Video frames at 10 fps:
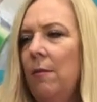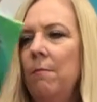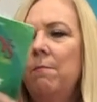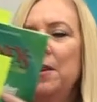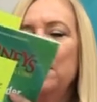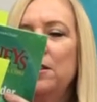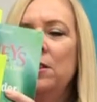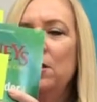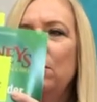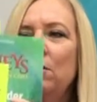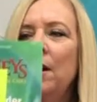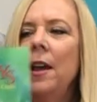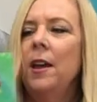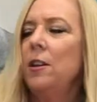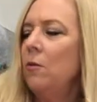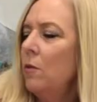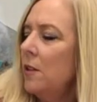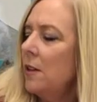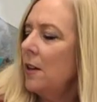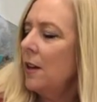books to. You will
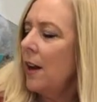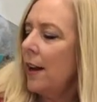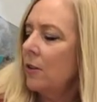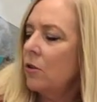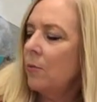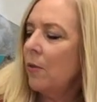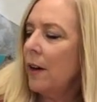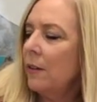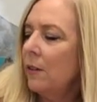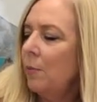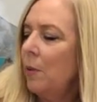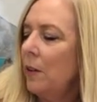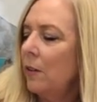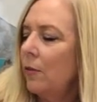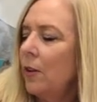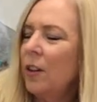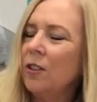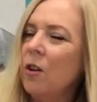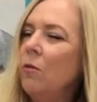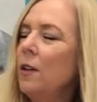see extra practice books for
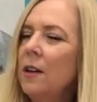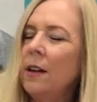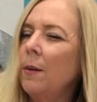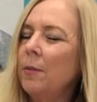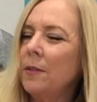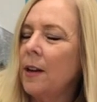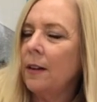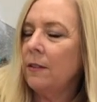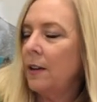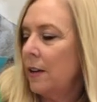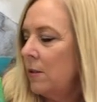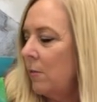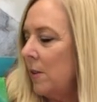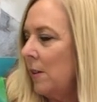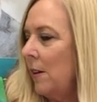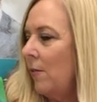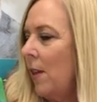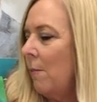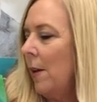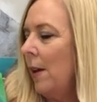only a couple Title kids received them.